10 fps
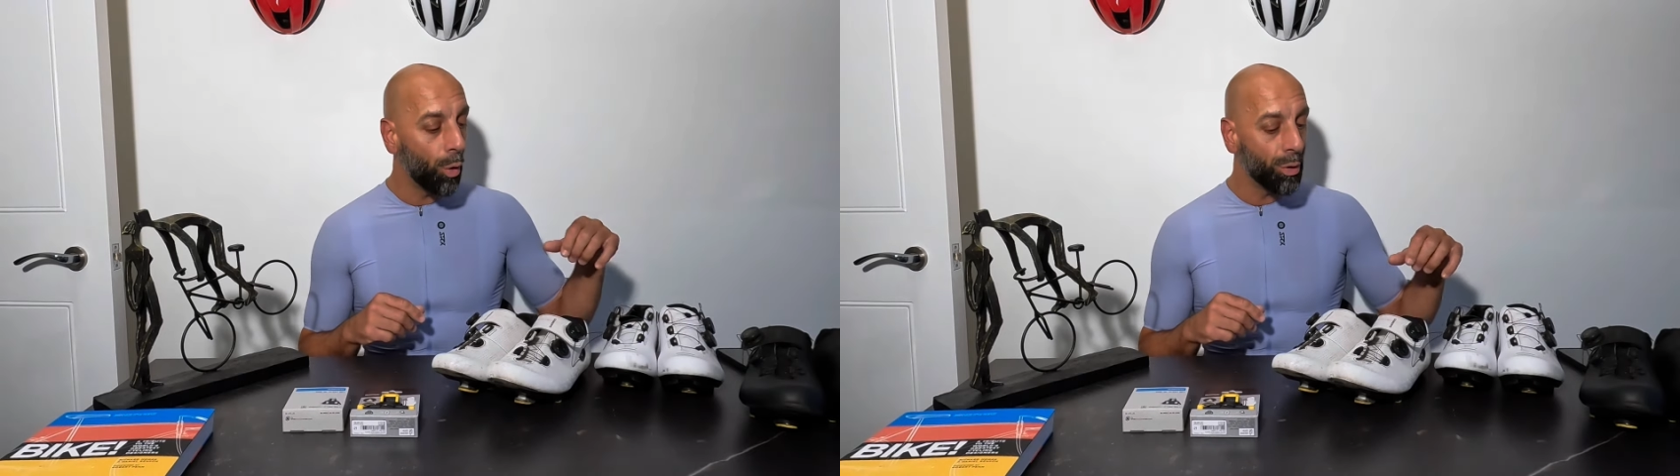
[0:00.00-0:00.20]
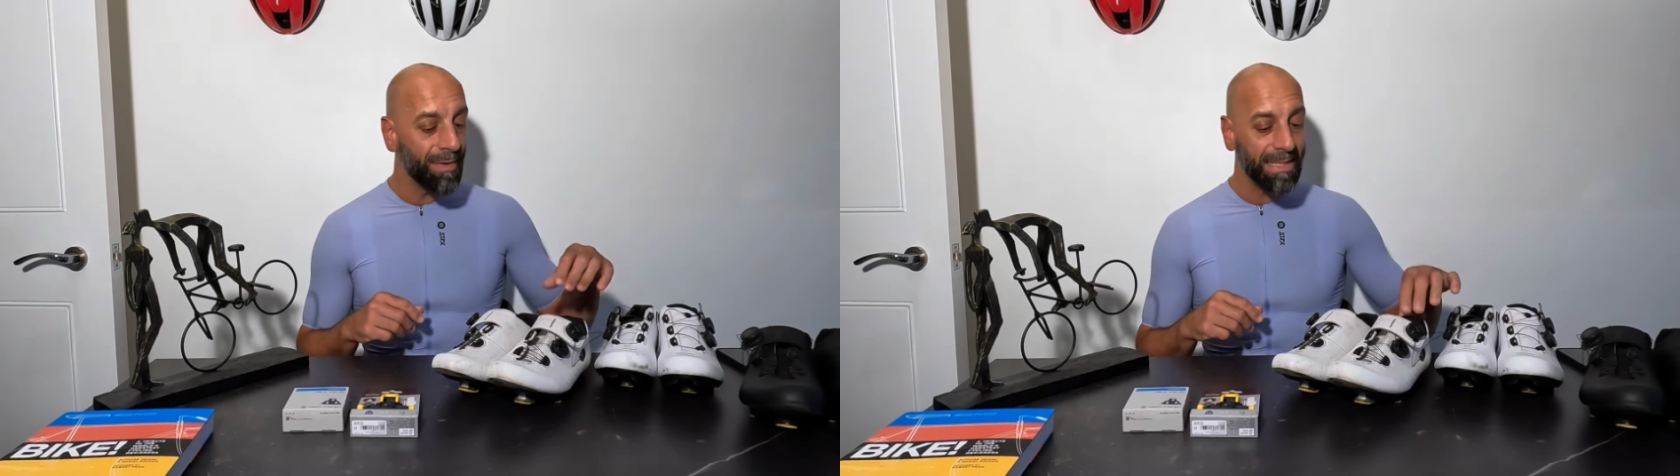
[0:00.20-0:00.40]

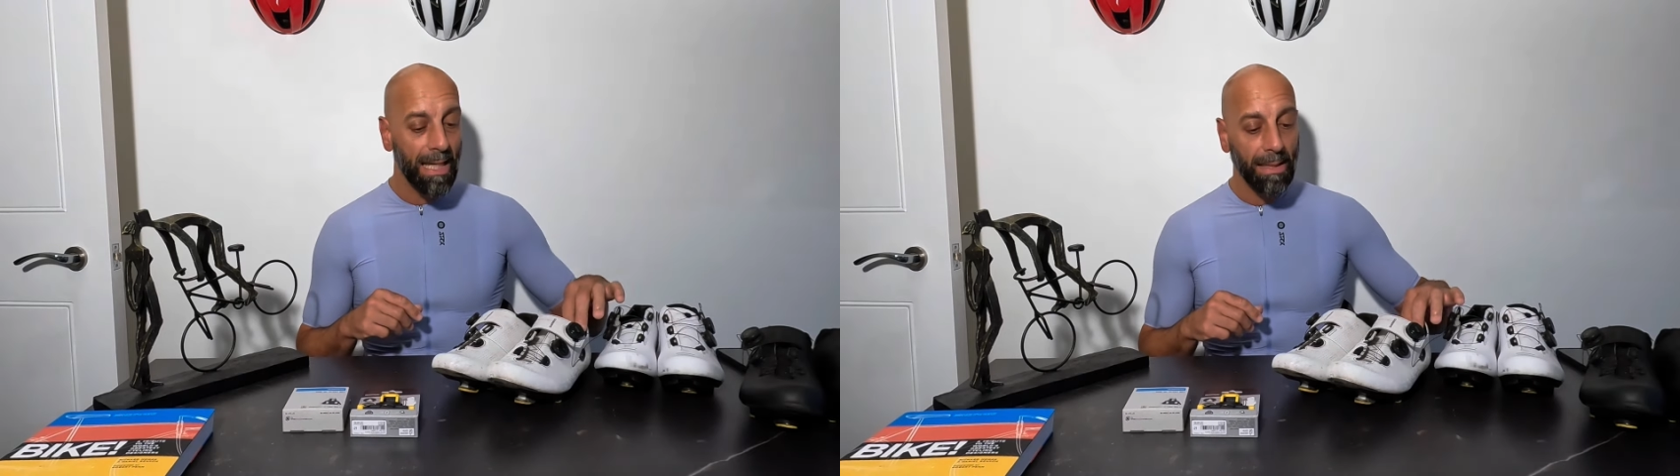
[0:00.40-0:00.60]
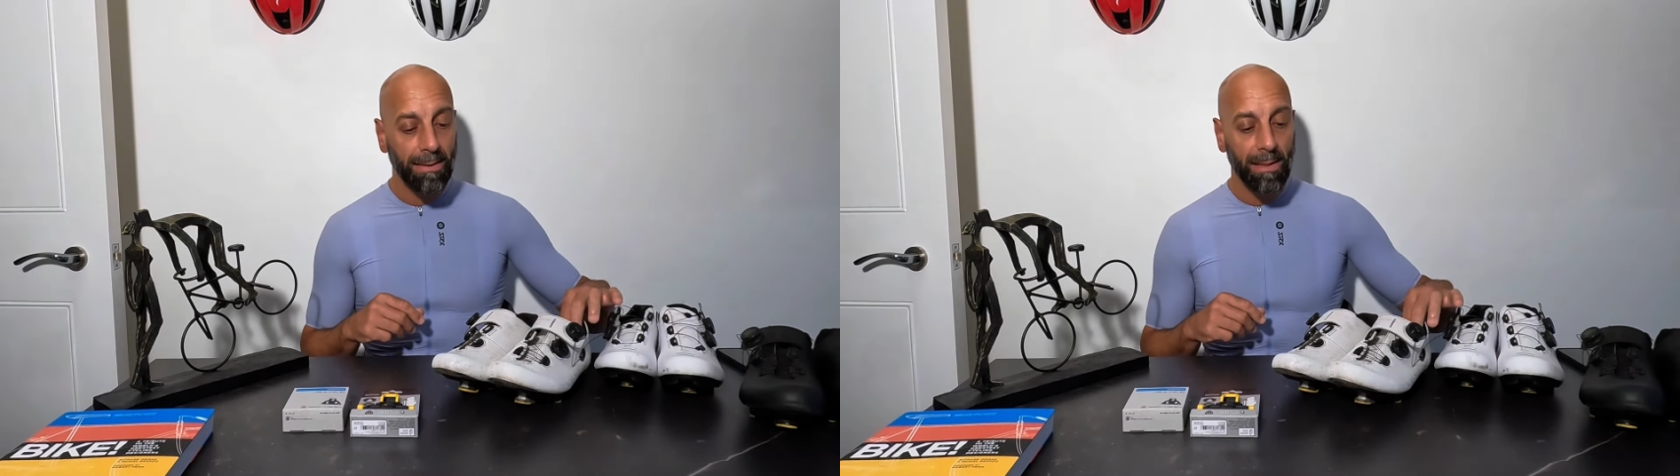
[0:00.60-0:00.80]
all of a
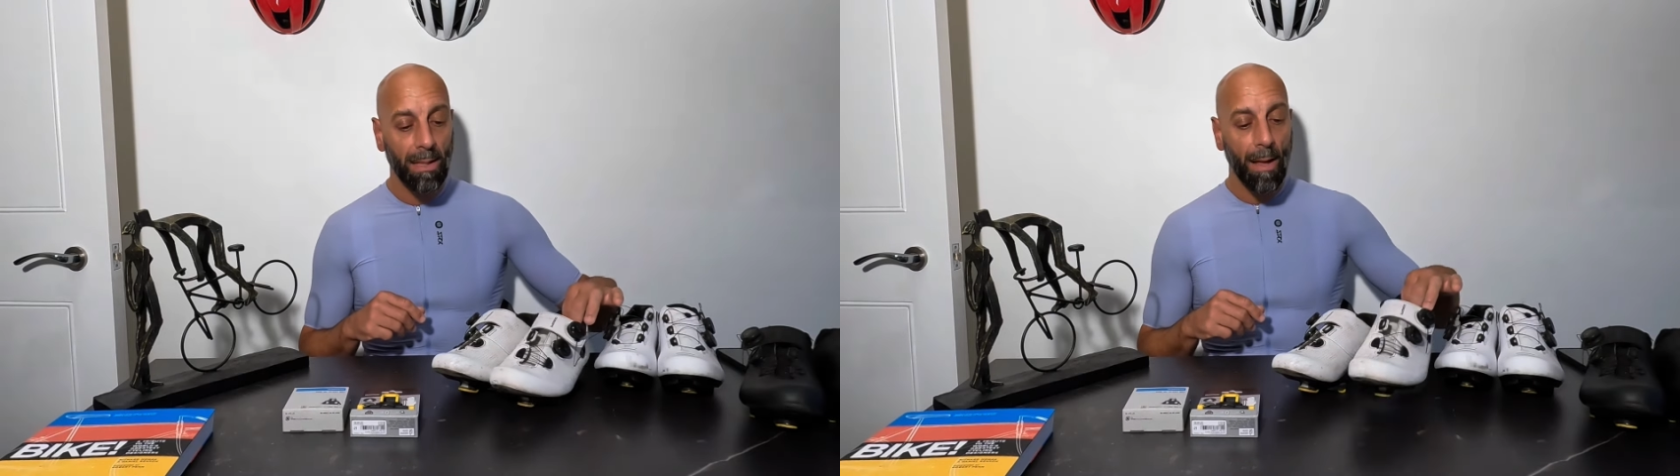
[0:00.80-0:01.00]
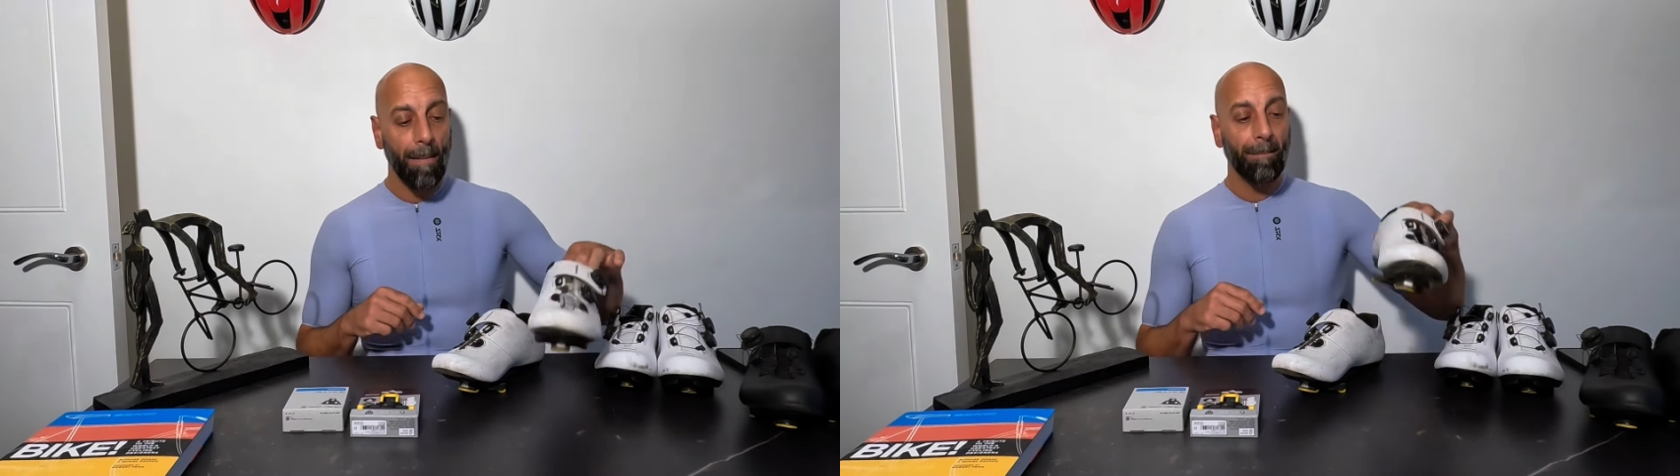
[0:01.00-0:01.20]

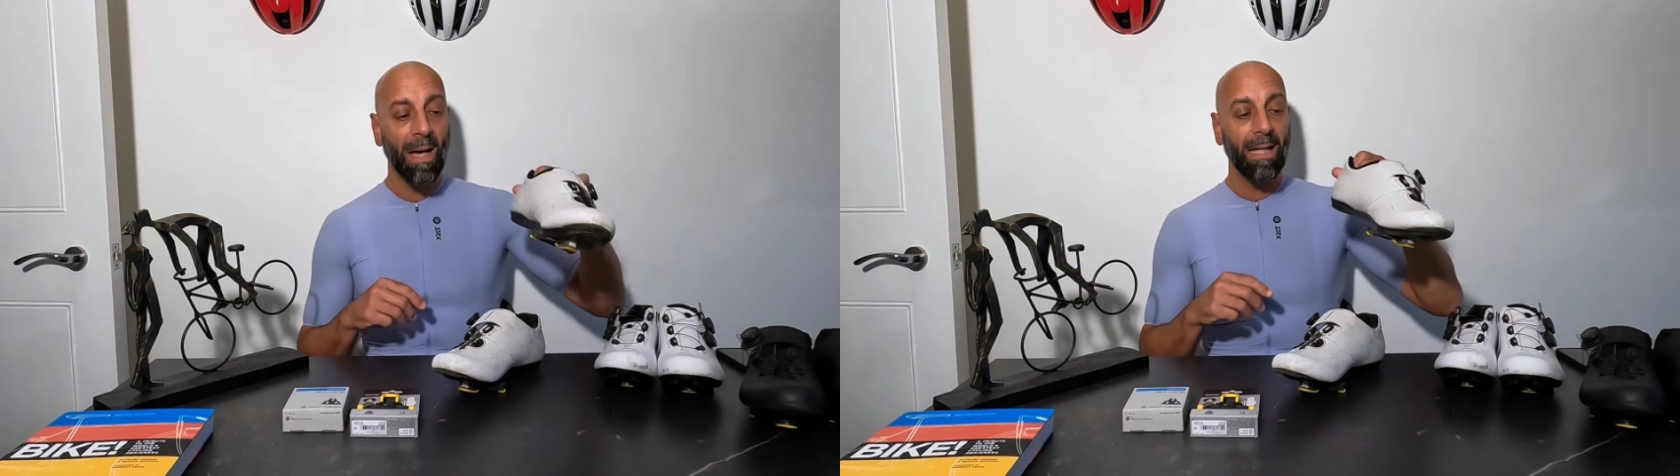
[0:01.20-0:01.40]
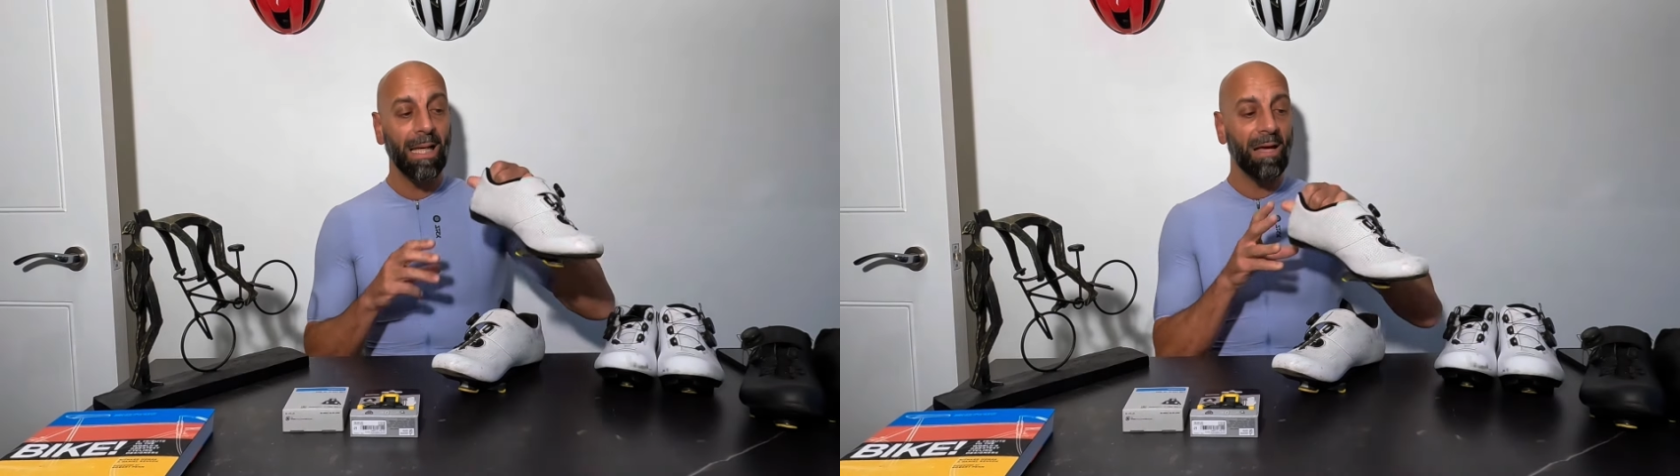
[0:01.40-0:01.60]
sudden
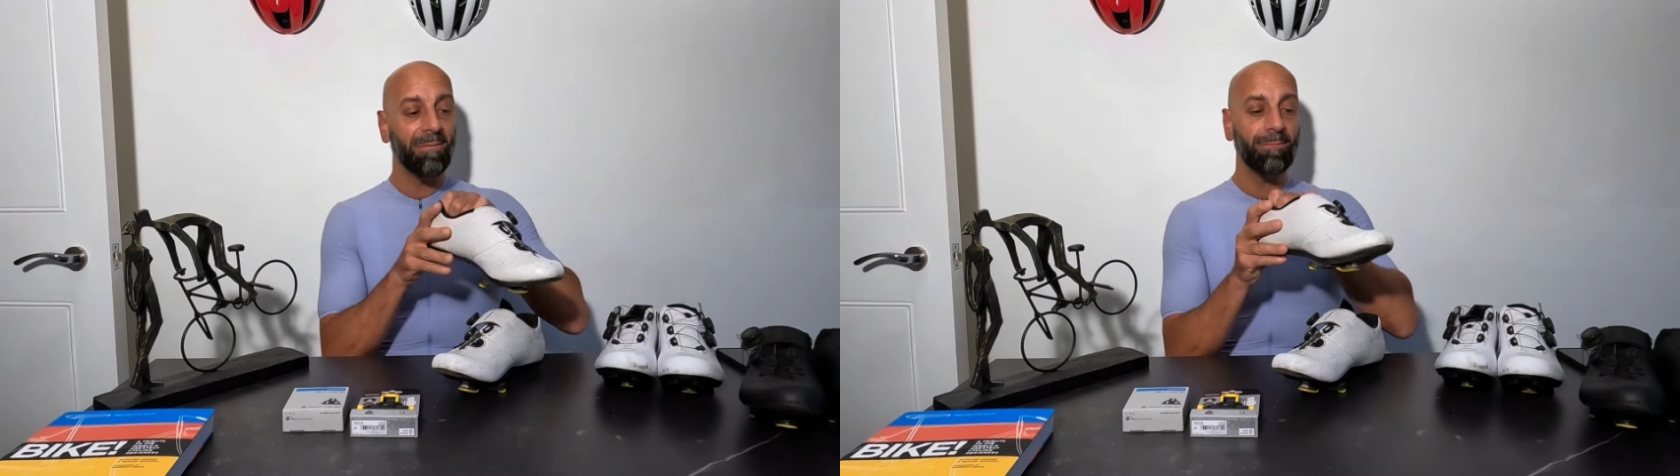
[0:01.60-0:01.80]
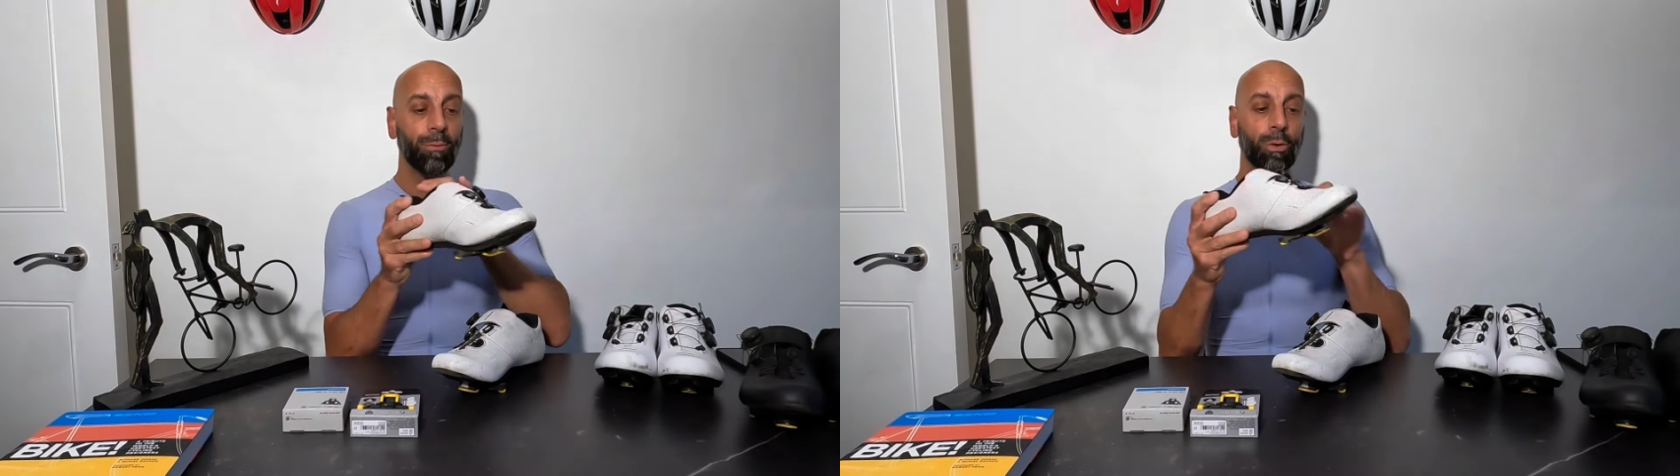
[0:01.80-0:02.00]
my
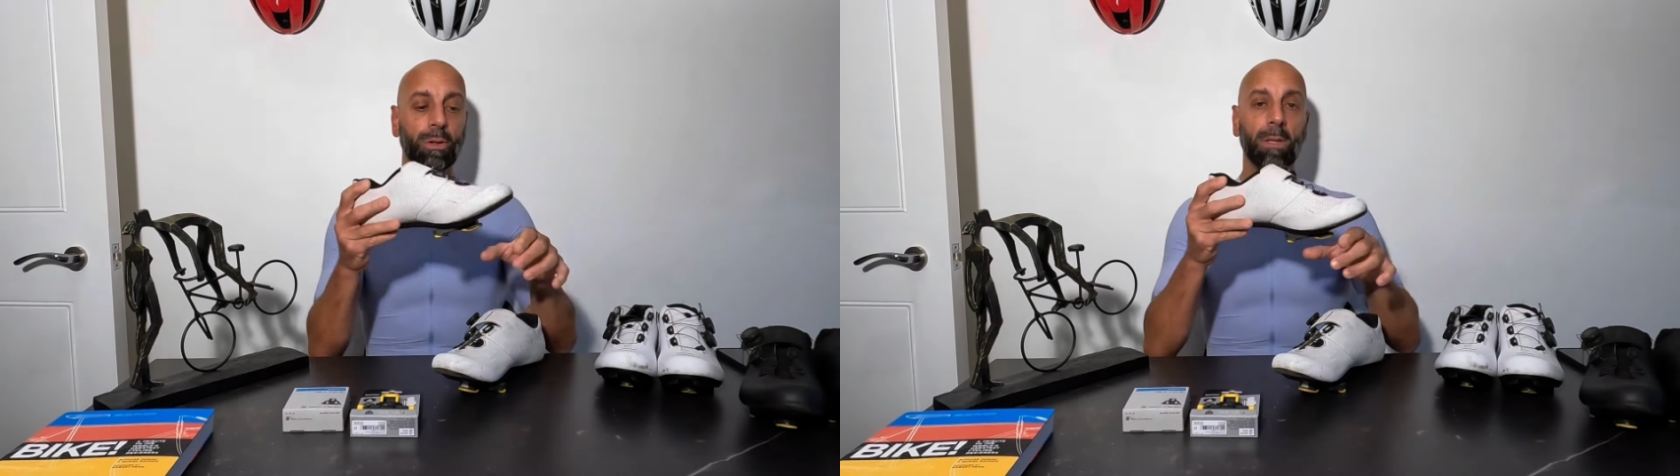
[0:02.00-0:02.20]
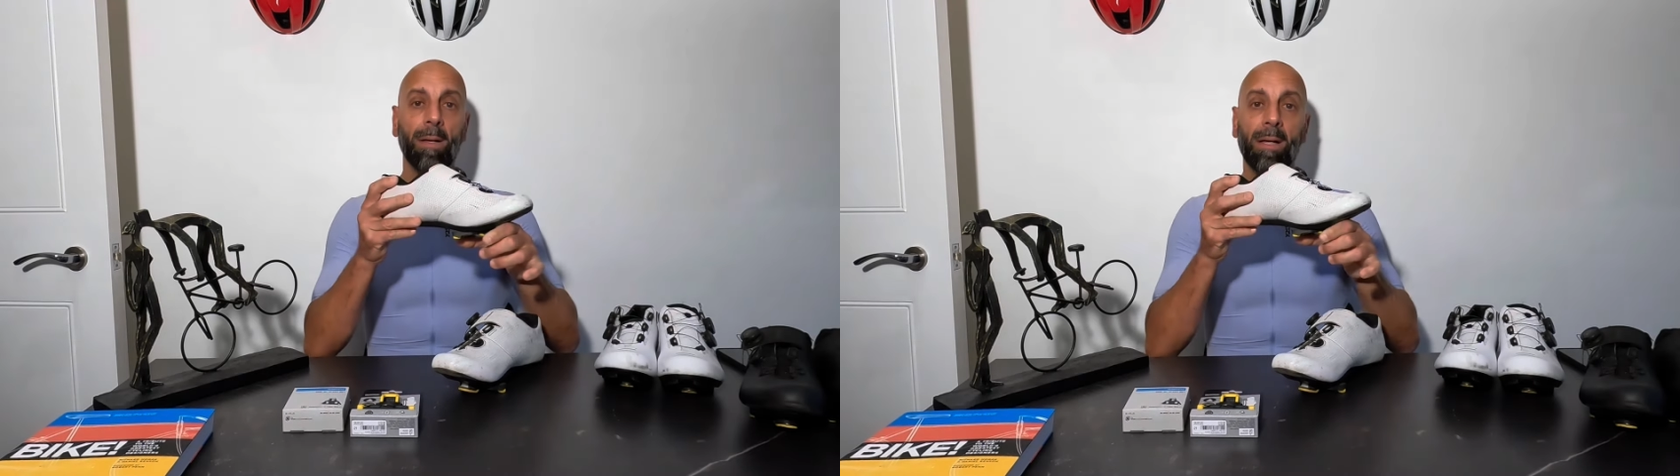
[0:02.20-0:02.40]
left foot